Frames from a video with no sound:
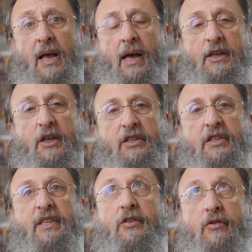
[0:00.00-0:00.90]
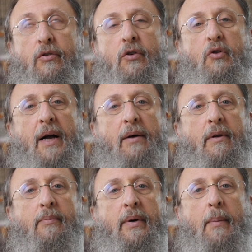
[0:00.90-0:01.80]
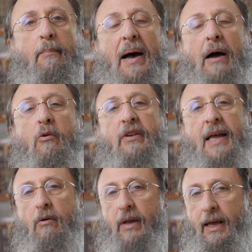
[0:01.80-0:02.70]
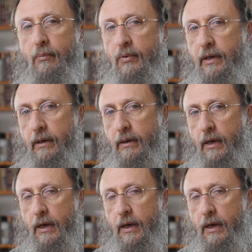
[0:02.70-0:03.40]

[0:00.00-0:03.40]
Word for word: and just as they stood crowded but bowed down amply,